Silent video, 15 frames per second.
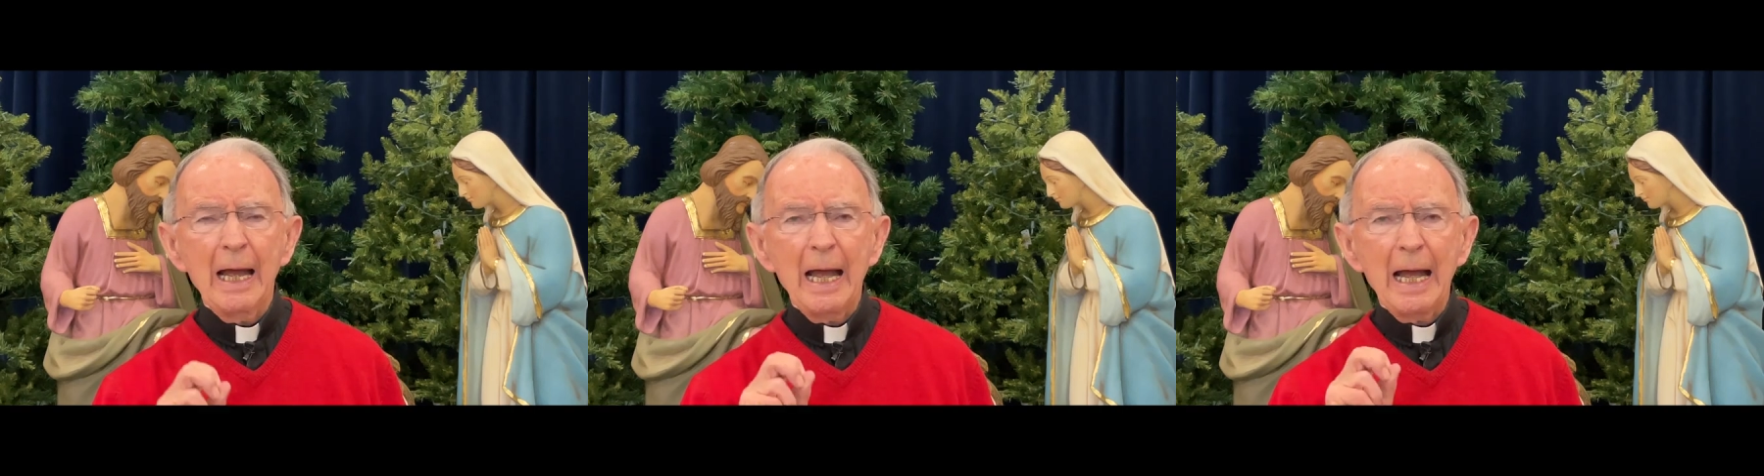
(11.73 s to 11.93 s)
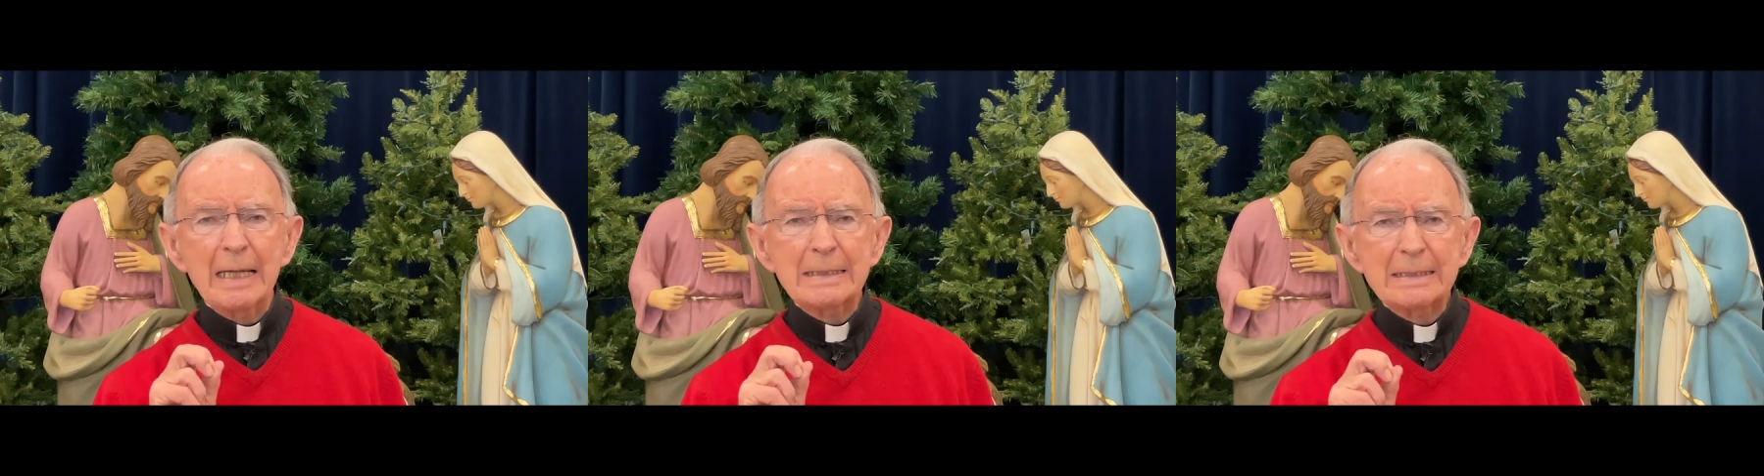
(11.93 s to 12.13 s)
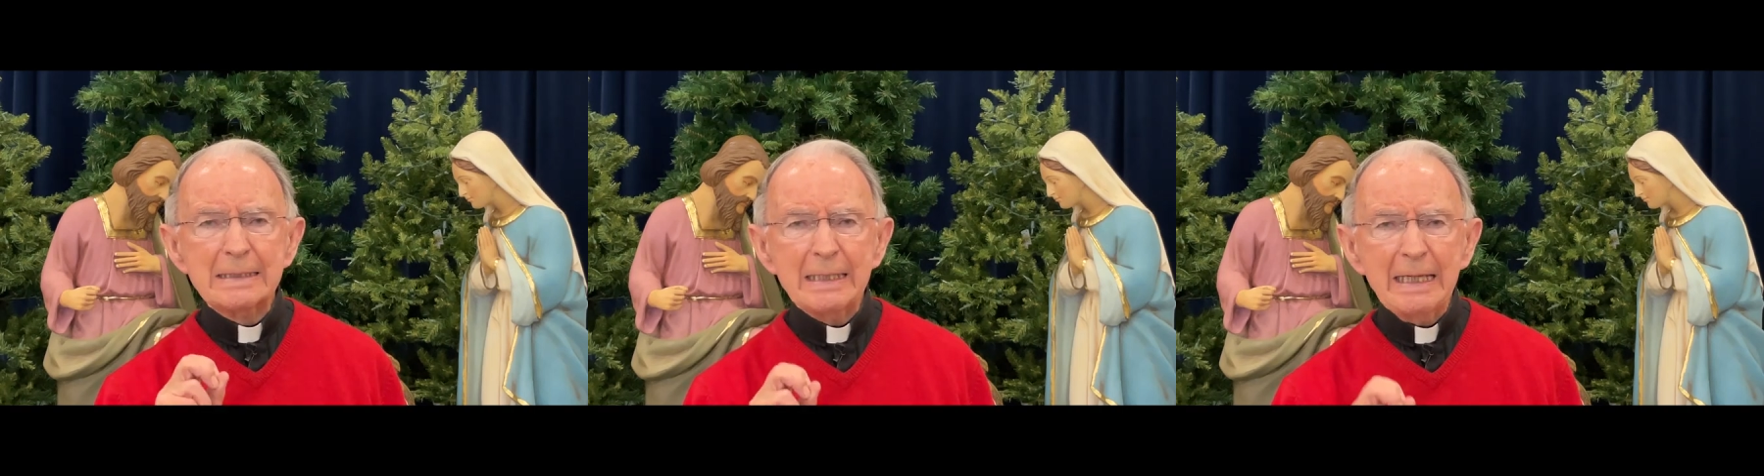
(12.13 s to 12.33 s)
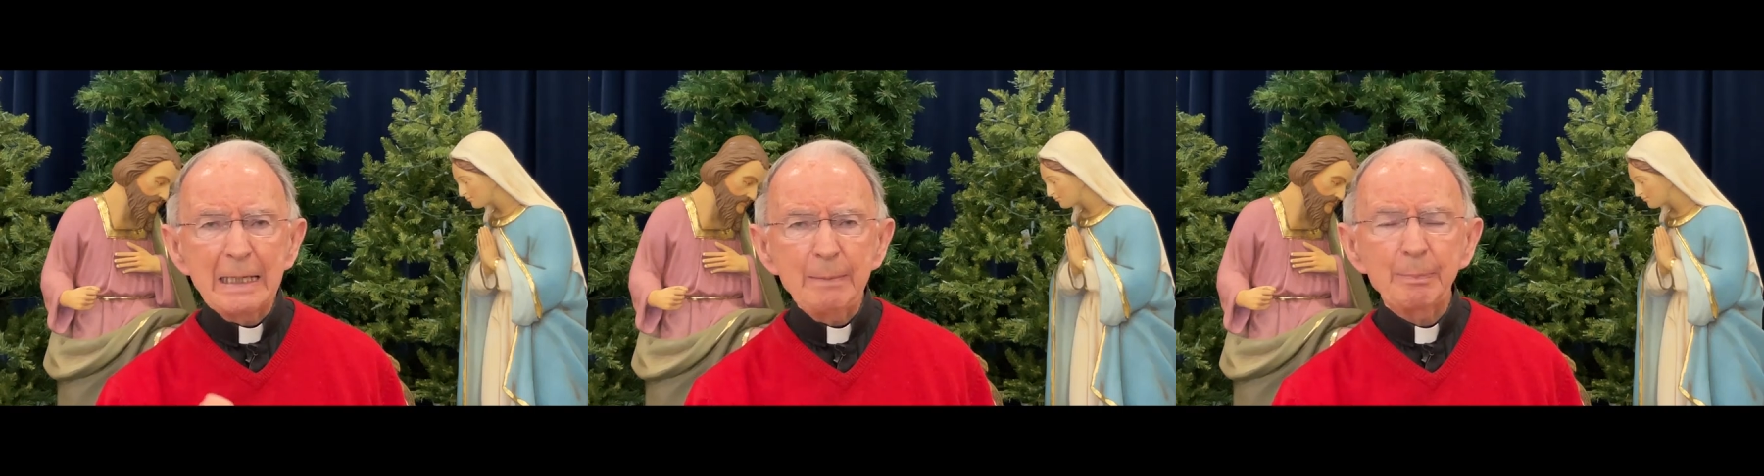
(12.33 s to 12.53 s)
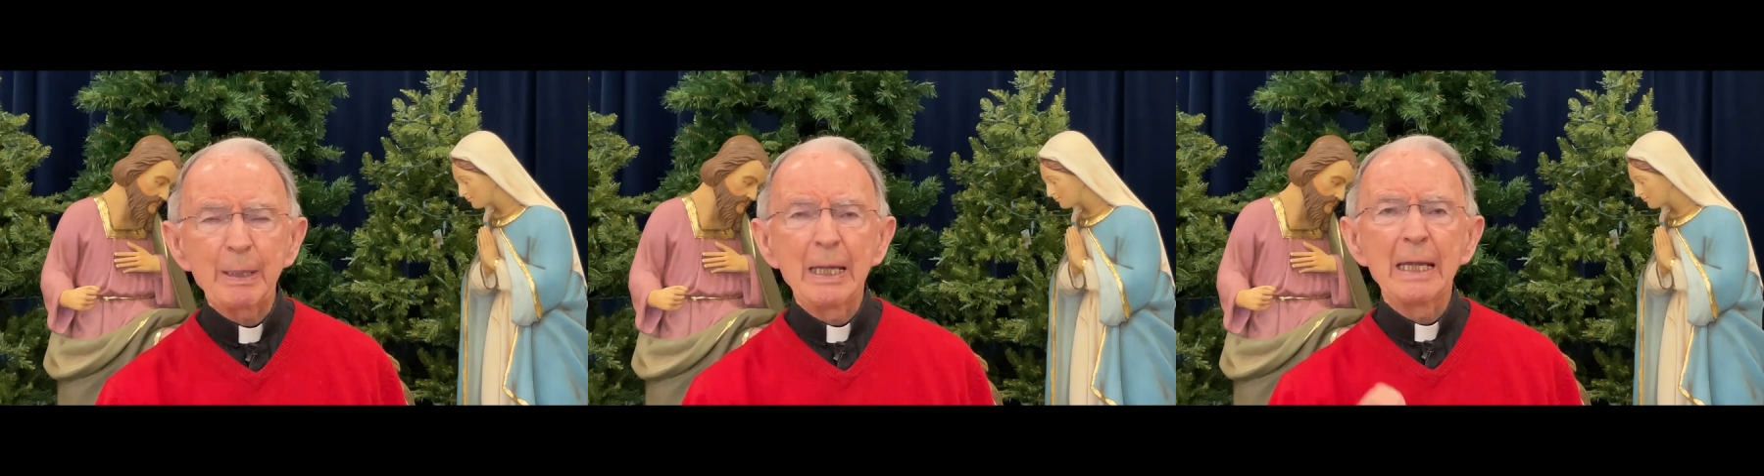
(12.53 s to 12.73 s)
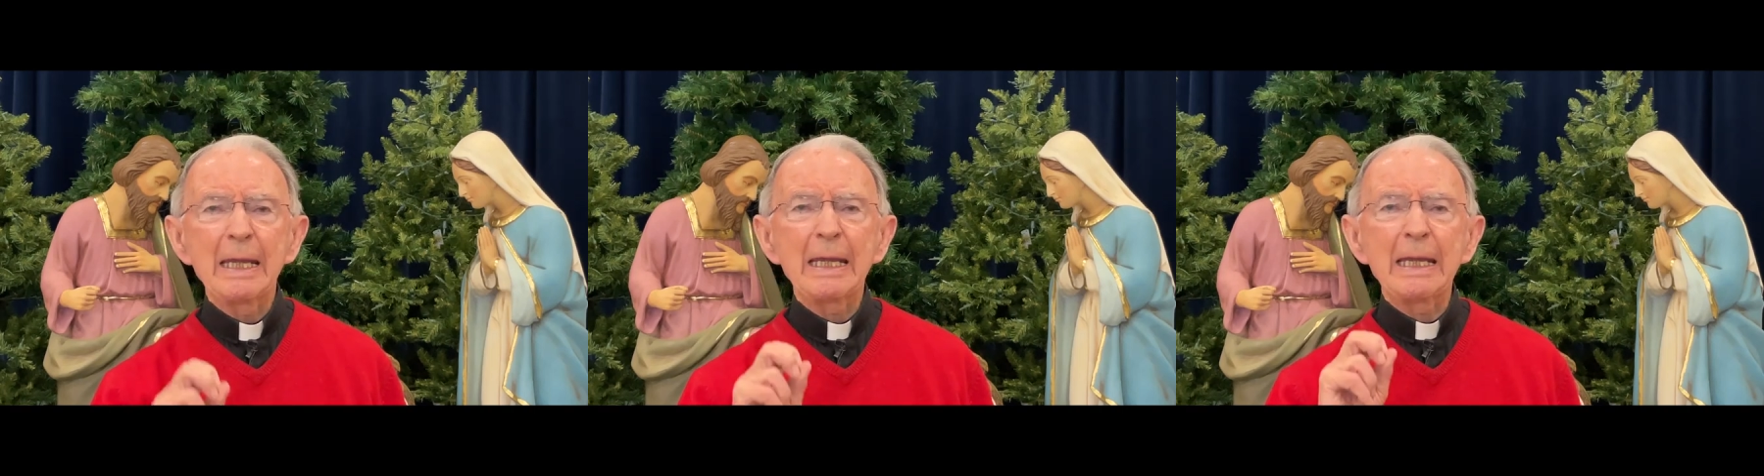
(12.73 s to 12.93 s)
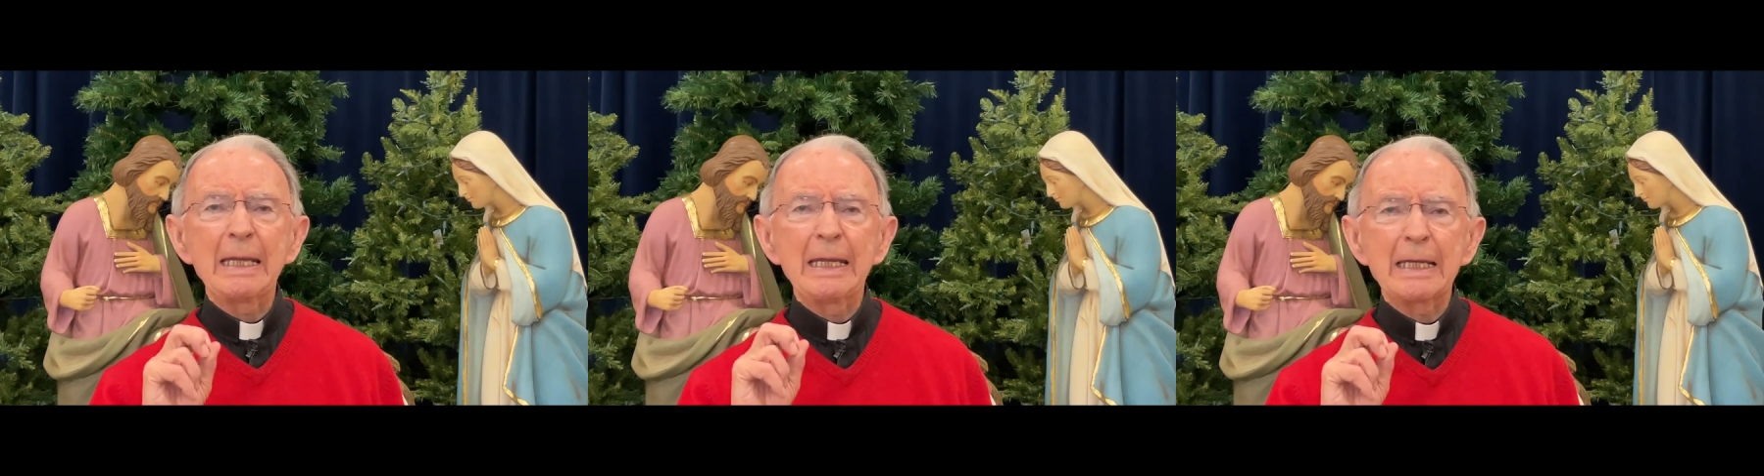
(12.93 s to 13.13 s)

asleep in